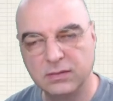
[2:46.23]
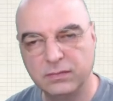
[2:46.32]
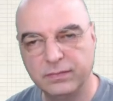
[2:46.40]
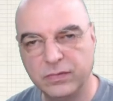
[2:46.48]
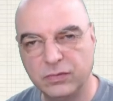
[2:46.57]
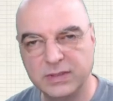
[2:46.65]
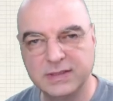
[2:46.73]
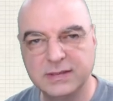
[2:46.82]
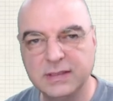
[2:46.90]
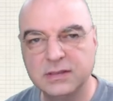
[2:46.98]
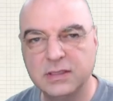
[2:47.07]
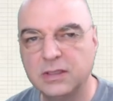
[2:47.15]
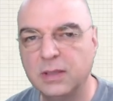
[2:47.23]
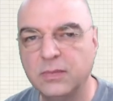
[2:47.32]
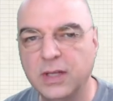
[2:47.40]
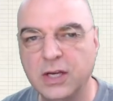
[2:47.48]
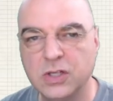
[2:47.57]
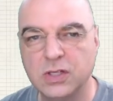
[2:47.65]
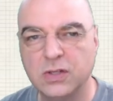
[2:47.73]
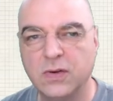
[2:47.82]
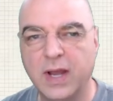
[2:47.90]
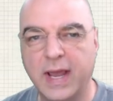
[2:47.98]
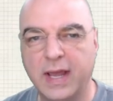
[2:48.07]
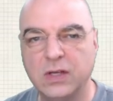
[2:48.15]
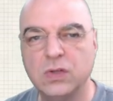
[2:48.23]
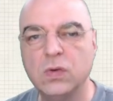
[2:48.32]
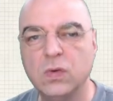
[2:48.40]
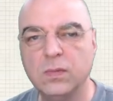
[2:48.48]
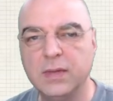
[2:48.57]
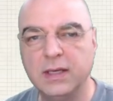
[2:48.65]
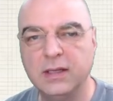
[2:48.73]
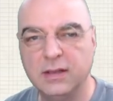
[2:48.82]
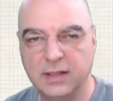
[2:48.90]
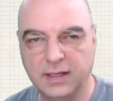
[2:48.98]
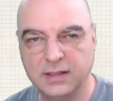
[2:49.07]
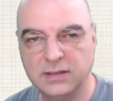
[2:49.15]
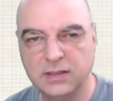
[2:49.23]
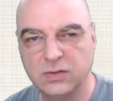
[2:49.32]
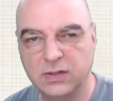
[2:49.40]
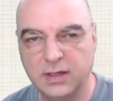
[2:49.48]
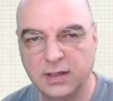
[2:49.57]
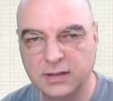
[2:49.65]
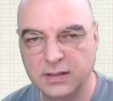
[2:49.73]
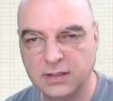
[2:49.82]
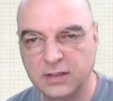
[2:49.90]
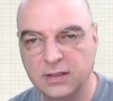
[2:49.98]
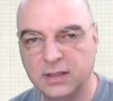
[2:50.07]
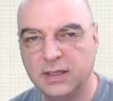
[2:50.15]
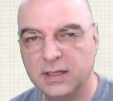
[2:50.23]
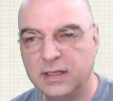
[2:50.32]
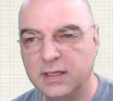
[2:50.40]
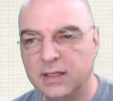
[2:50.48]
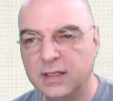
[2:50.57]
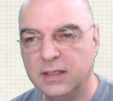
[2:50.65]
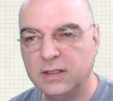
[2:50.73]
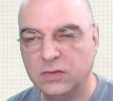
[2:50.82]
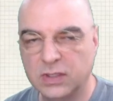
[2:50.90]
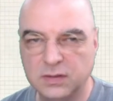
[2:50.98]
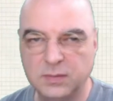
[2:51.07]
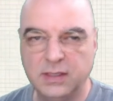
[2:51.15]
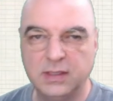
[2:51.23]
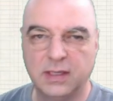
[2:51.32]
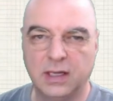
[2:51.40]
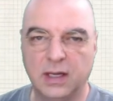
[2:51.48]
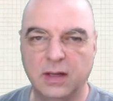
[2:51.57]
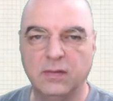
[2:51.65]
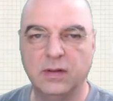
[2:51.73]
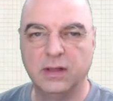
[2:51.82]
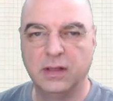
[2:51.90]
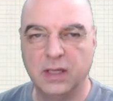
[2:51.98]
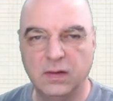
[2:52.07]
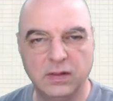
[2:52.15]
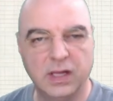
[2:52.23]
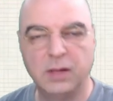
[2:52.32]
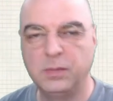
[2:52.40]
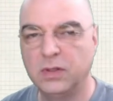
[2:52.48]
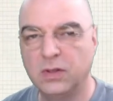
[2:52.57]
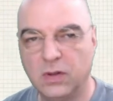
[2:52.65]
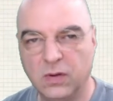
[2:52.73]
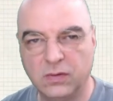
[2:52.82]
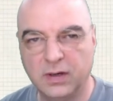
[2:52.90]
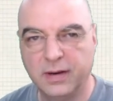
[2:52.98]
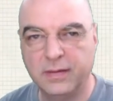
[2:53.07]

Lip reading: resist the temptation to add too many things into an architecture. Trust me, it will help you in the long run.